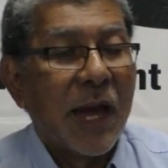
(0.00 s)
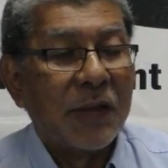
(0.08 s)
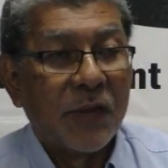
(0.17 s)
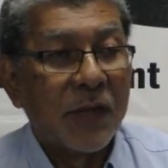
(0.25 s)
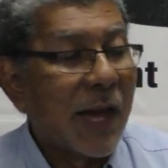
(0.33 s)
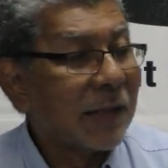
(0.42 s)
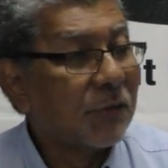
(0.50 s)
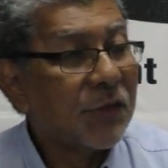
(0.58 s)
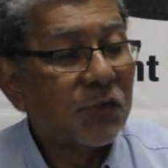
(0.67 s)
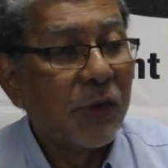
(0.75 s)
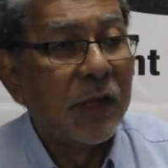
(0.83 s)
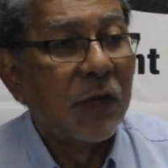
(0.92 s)
I think had a
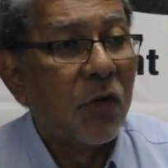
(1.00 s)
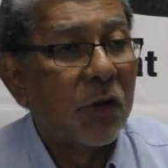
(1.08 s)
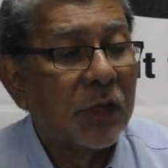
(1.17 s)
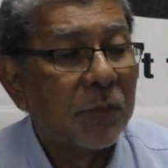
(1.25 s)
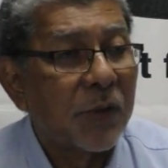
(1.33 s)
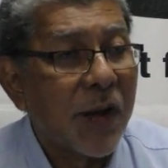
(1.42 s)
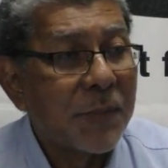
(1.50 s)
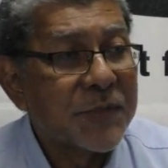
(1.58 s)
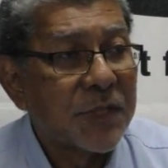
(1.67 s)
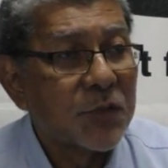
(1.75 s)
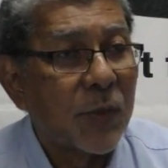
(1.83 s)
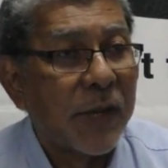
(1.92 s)
restraining order
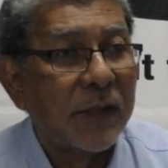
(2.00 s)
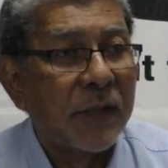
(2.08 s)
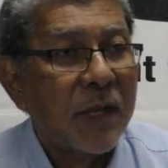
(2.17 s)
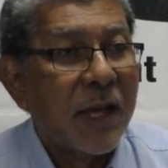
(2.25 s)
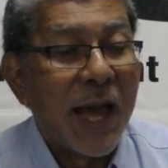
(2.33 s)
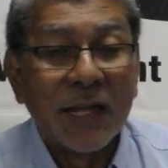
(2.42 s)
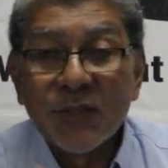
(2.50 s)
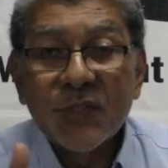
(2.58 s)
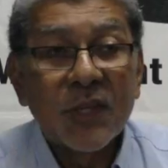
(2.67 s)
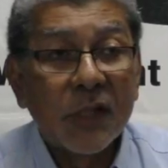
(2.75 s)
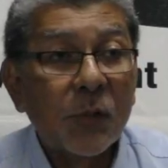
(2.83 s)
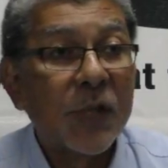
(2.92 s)
perhaps as well, and
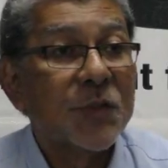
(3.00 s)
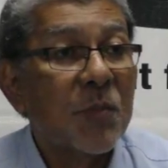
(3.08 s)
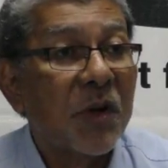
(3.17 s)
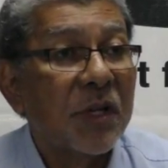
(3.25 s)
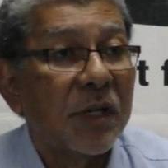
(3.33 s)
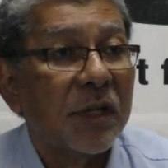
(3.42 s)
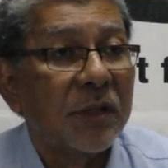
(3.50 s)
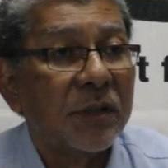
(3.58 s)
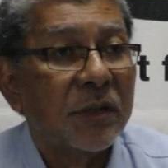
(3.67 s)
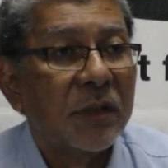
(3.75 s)
still was murdered.